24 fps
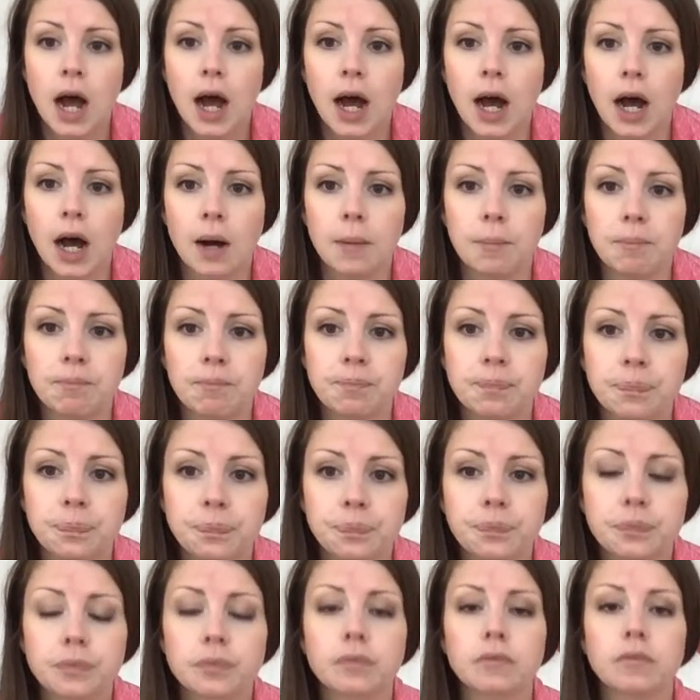And
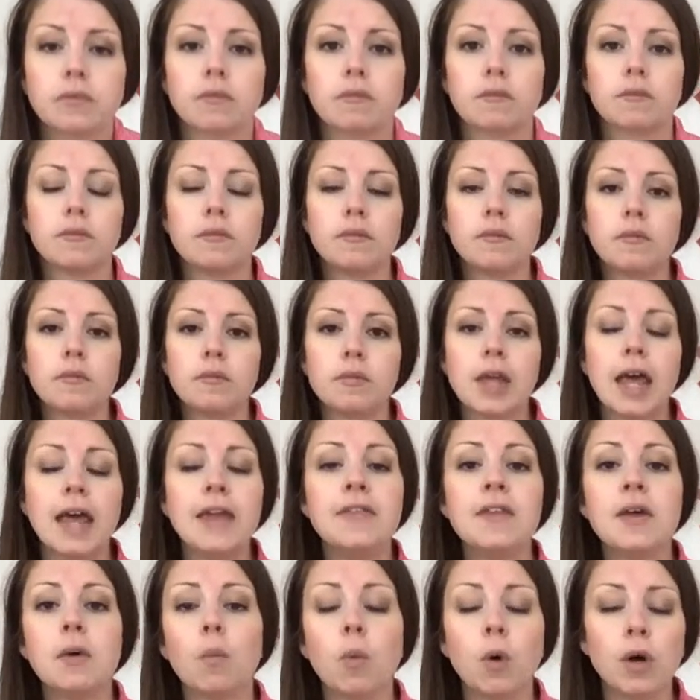
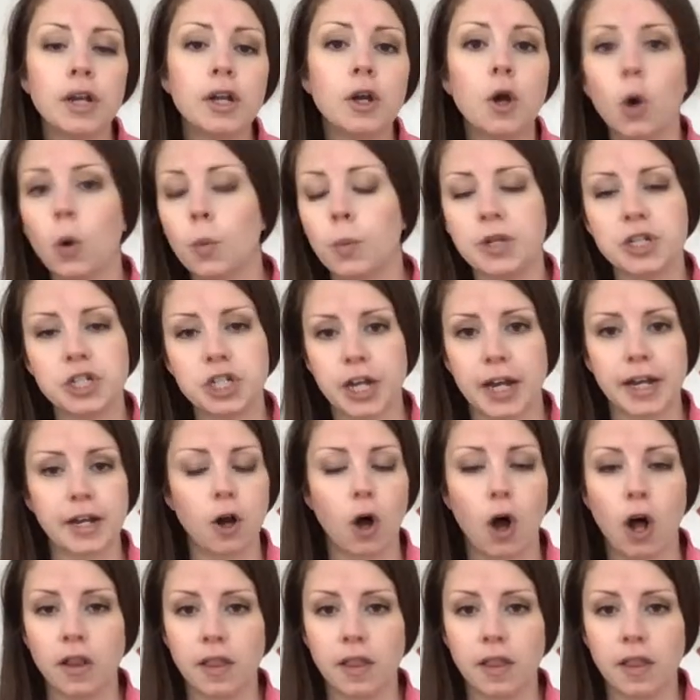what an open chain,